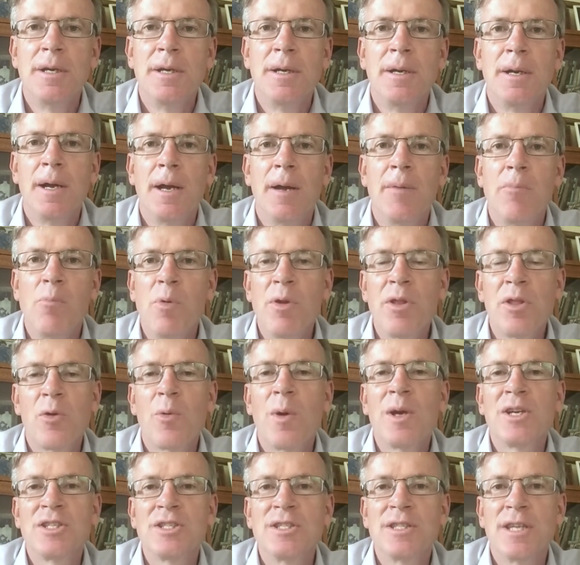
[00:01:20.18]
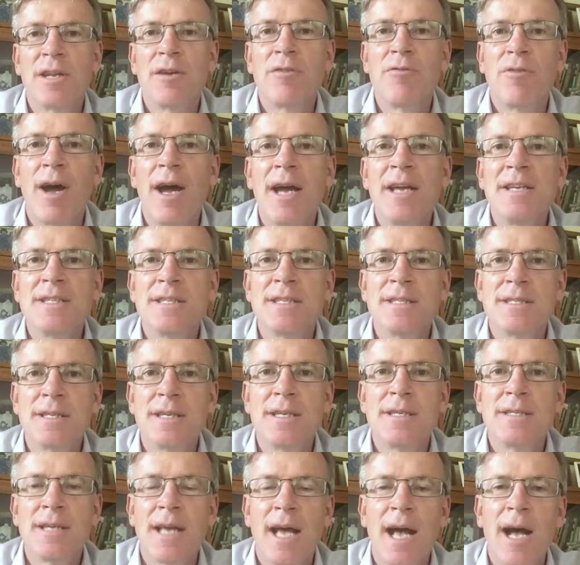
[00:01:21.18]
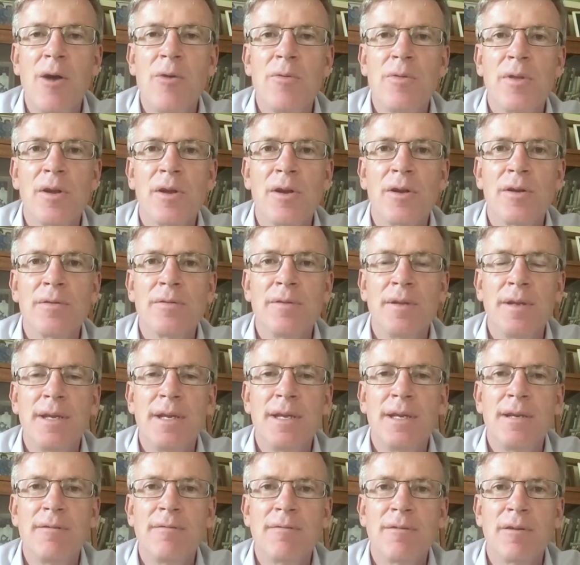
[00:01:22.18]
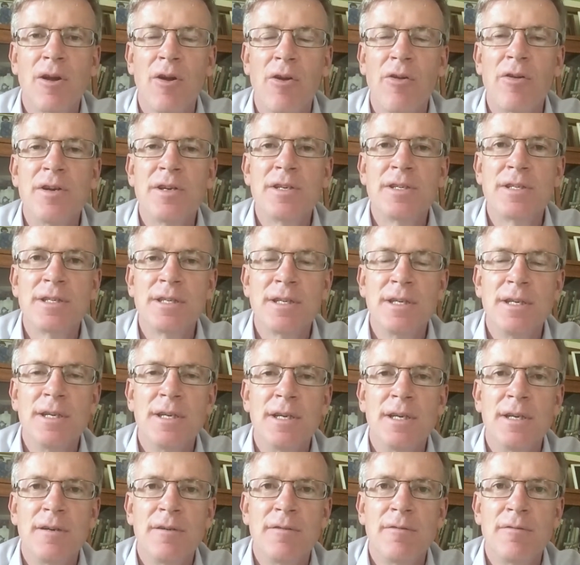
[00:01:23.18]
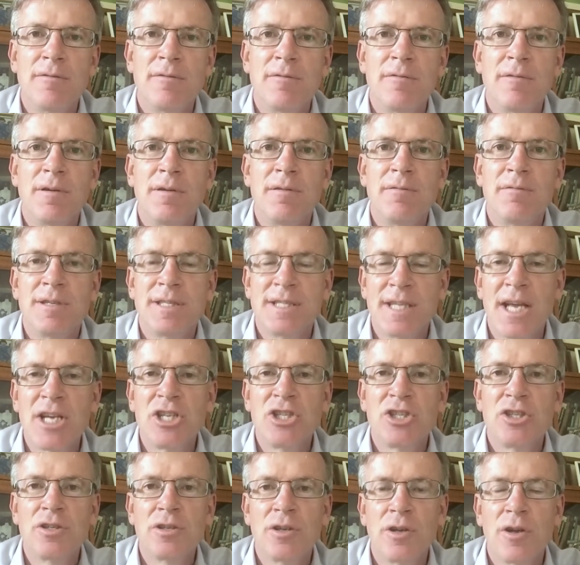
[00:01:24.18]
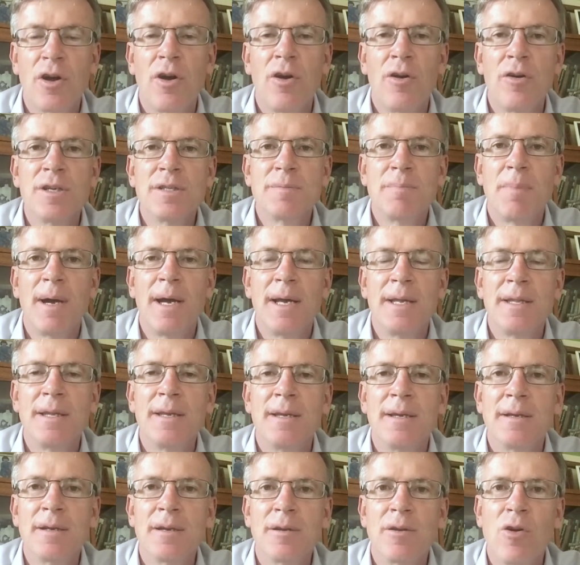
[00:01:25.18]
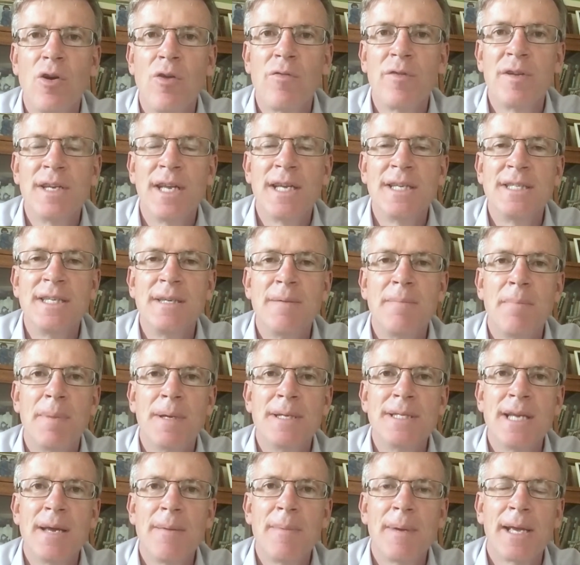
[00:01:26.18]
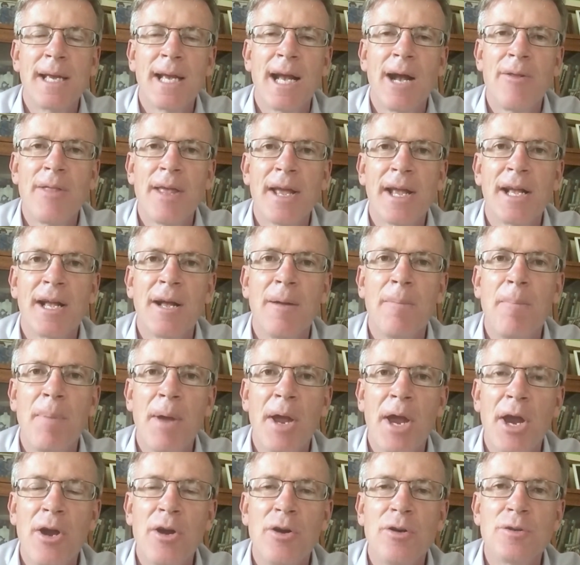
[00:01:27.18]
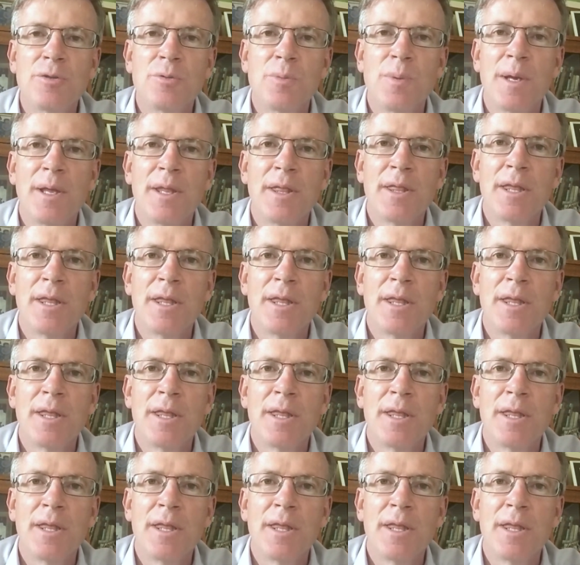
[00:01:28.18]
And one of the questions that arises is how the current recession caused by the Covid-19 pandemic, how that compares with